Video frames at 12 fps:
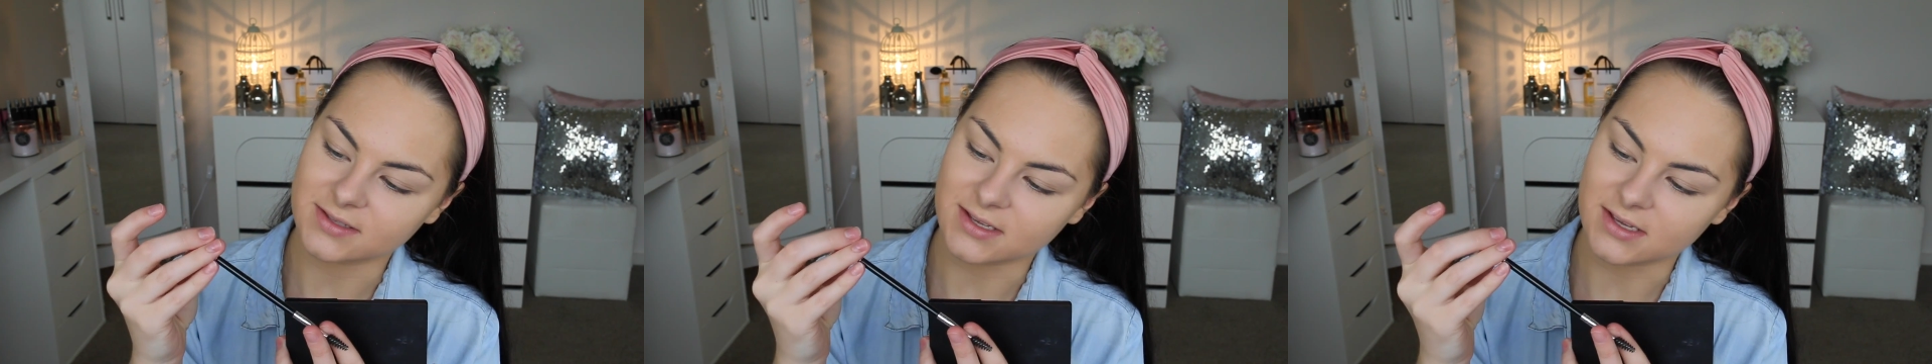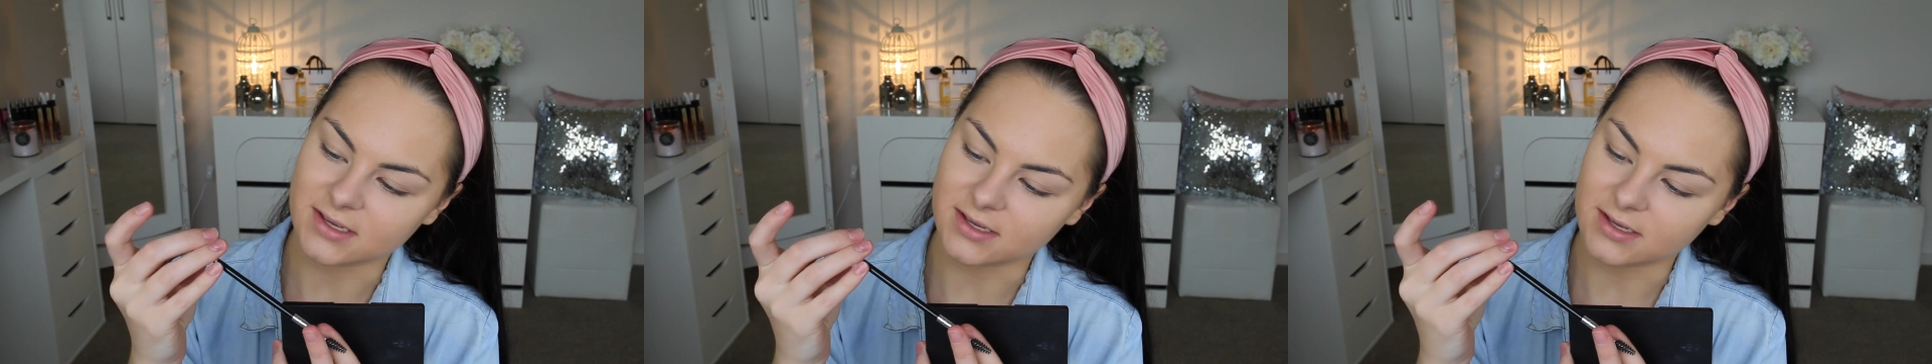
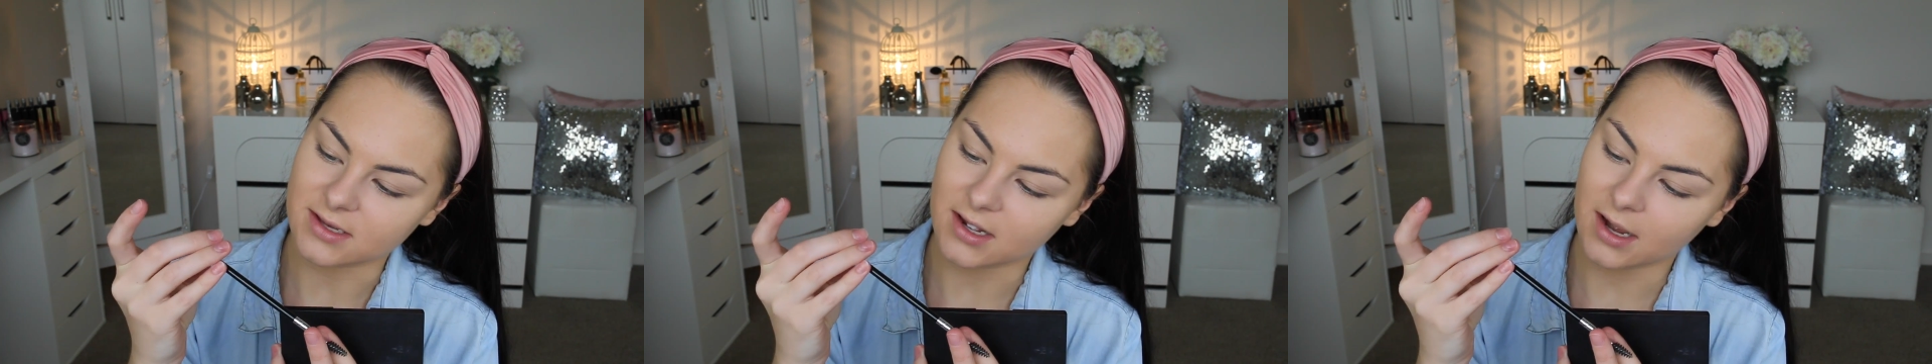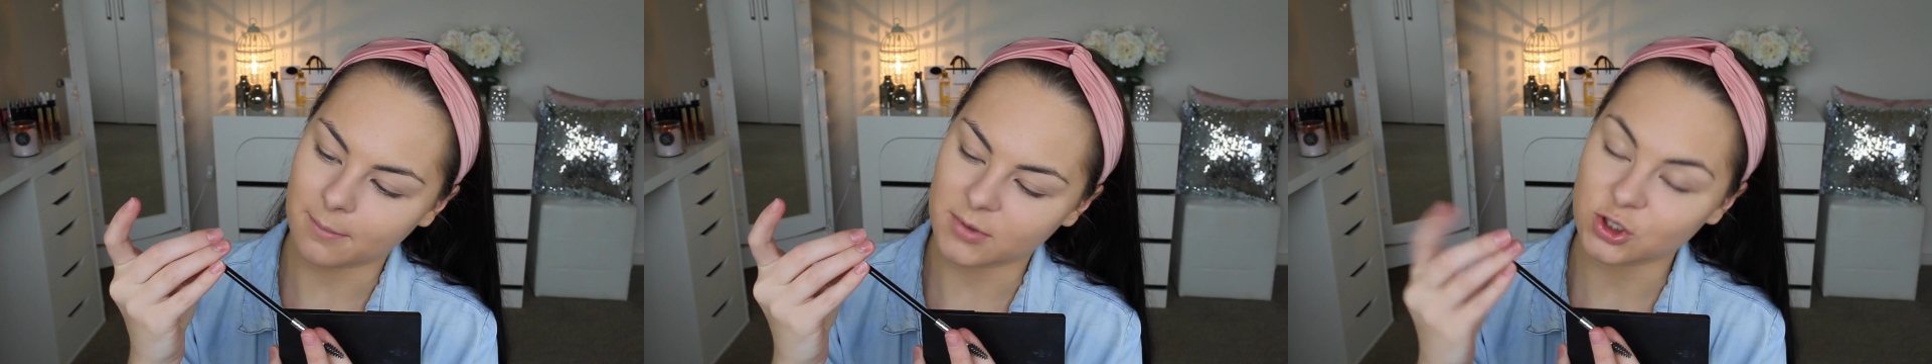the
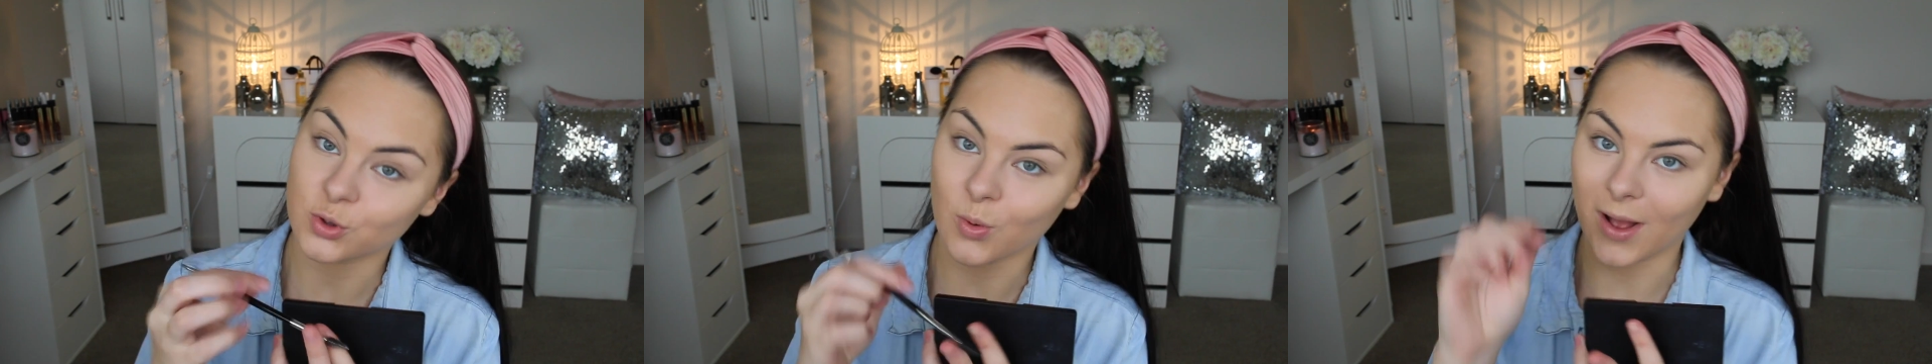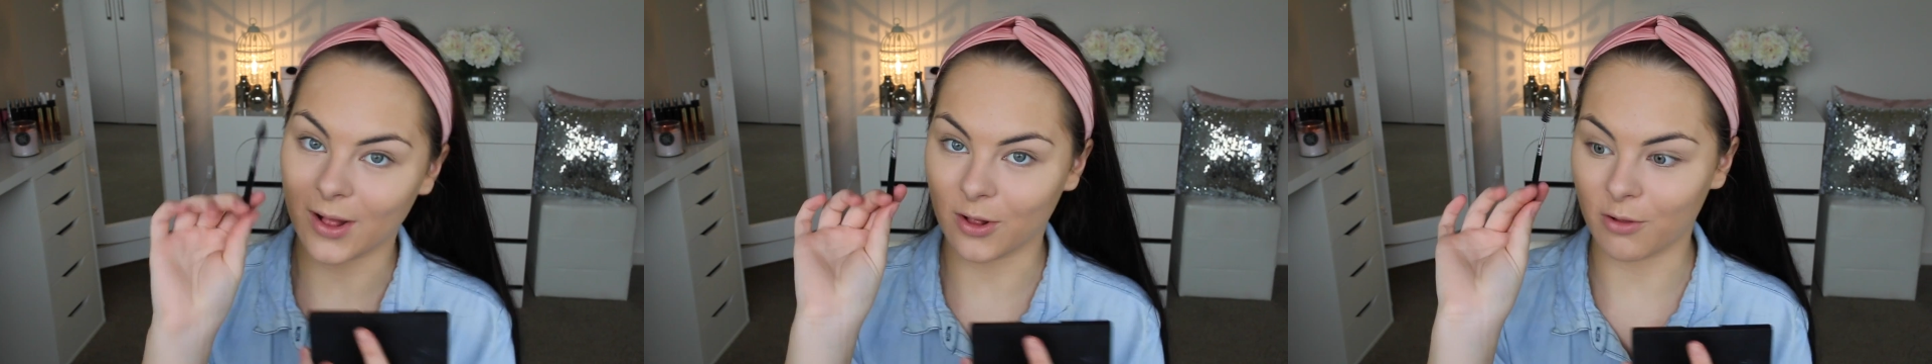number
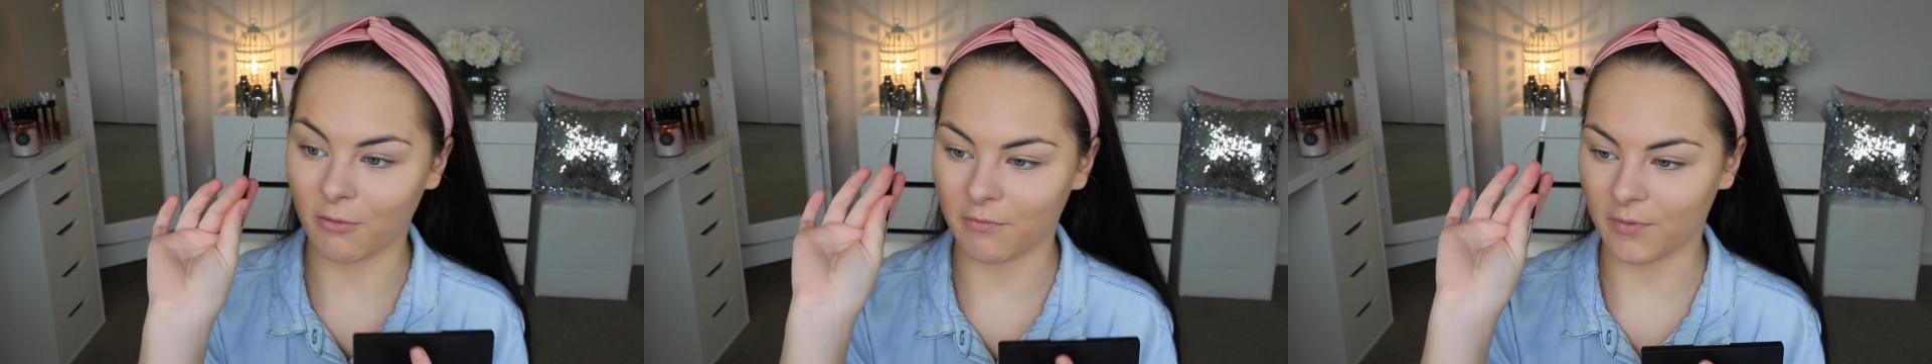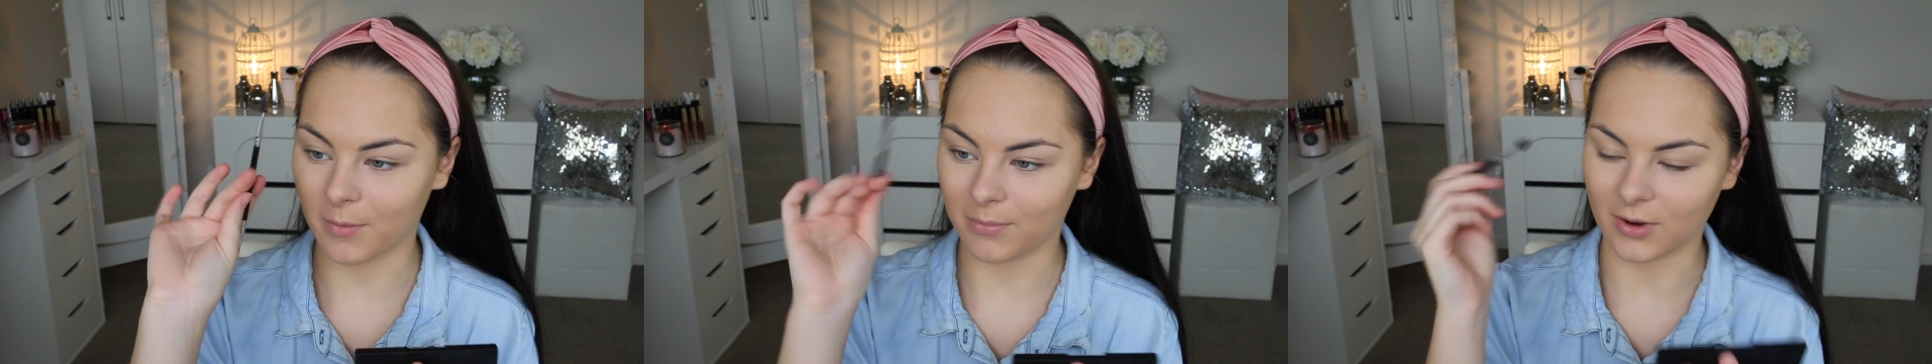
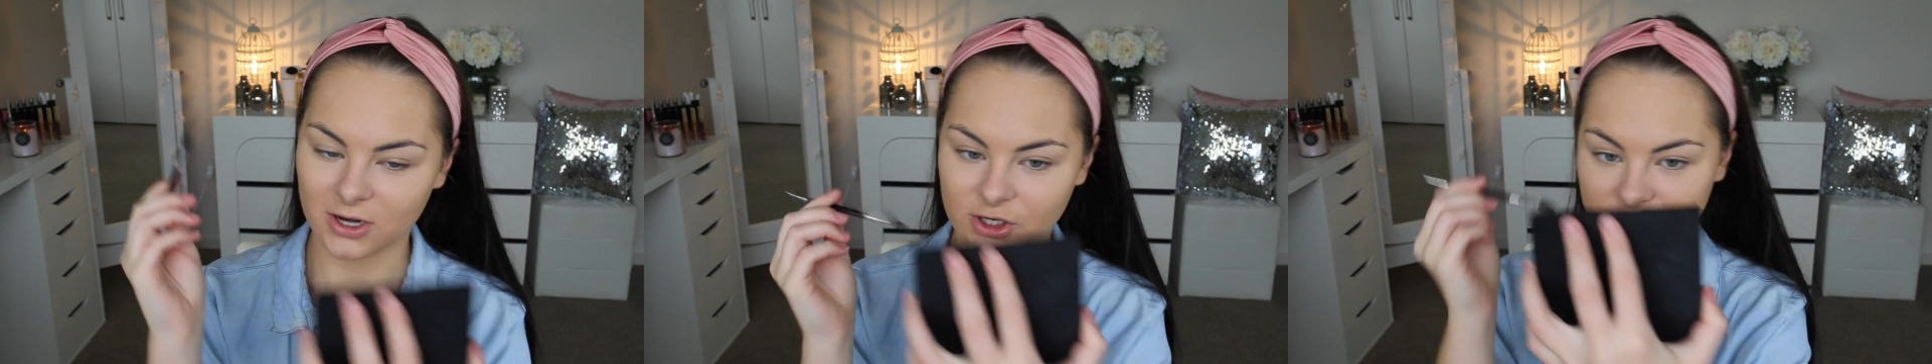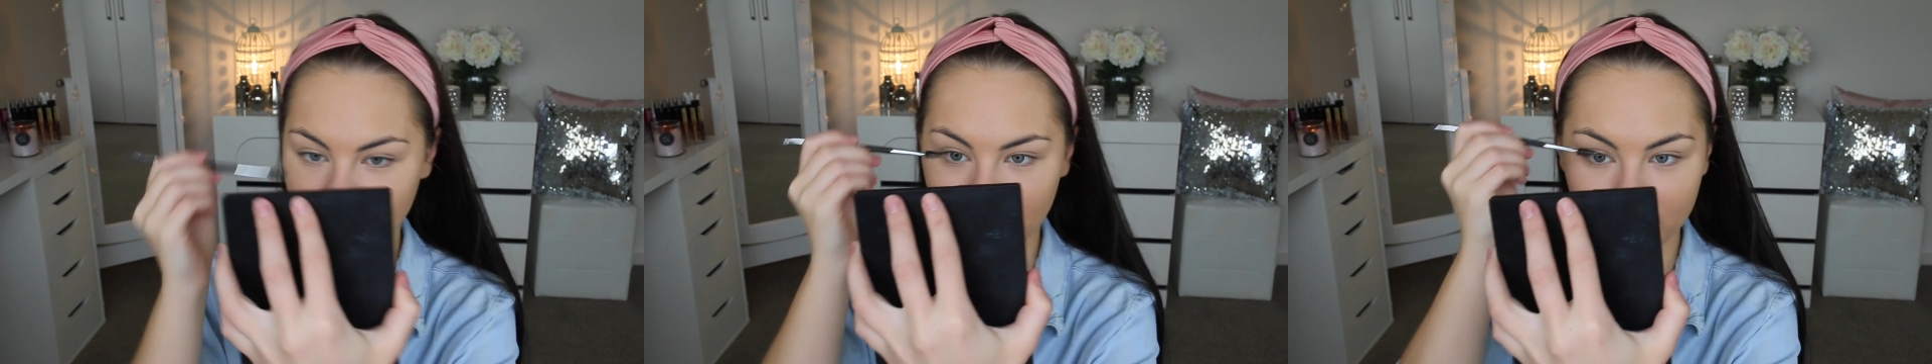12
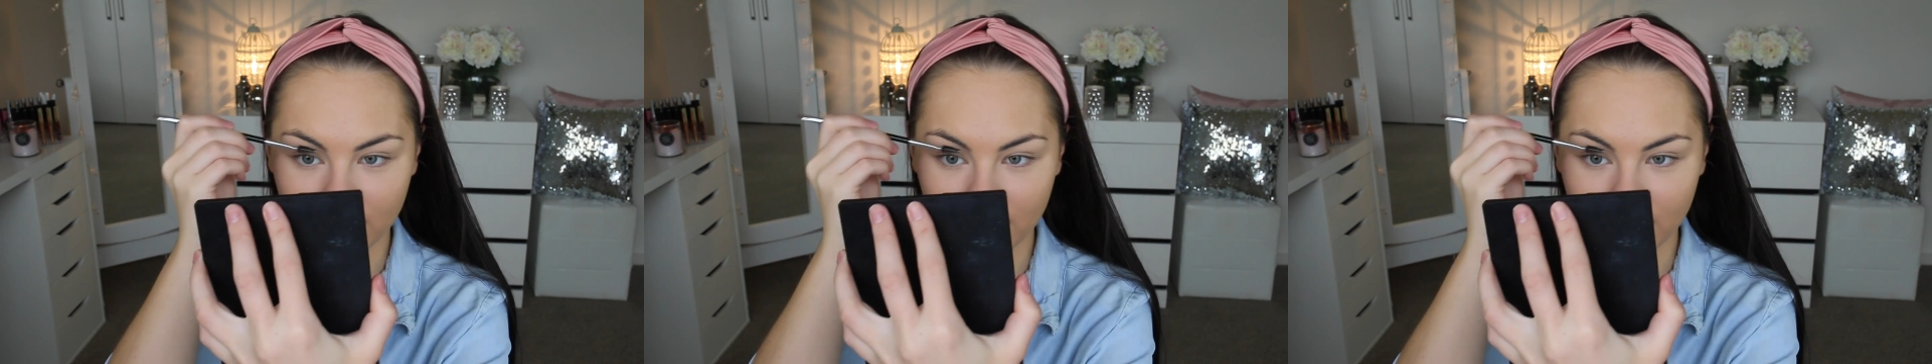brush